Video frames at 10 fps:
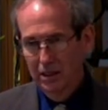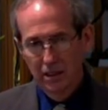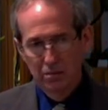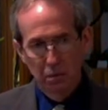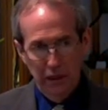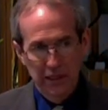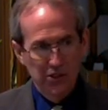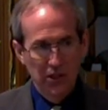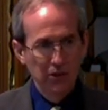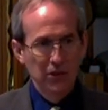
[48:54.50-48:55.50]
Please
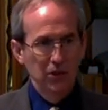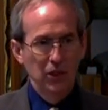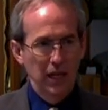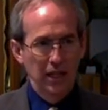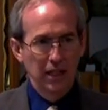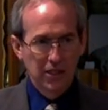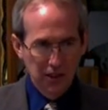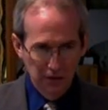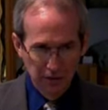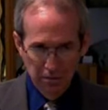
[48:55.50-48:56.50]
don't do that. It
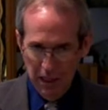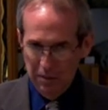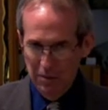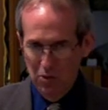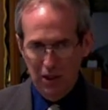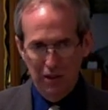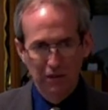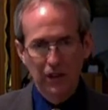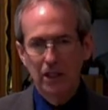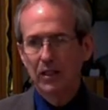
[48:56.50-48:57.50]
might be more
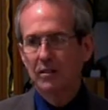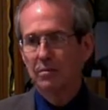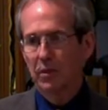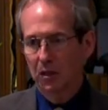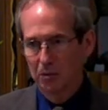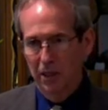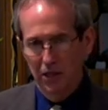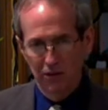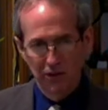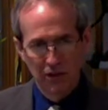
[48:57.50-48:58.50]
convenient, but it would be better
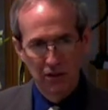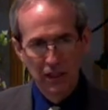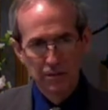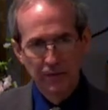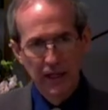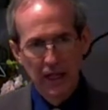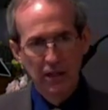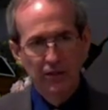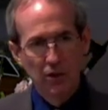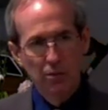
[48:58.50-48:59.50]
for you. And if
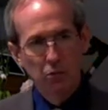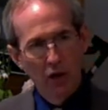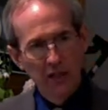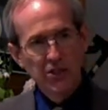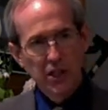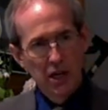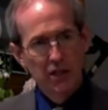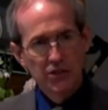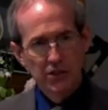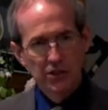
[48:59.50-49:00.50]
you're price
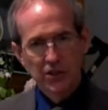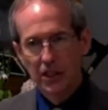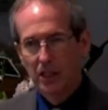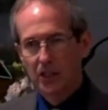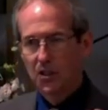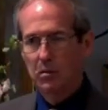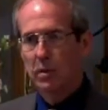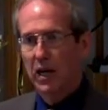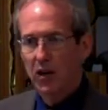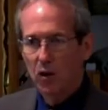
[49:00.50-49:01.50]
conscious, you can buy a whole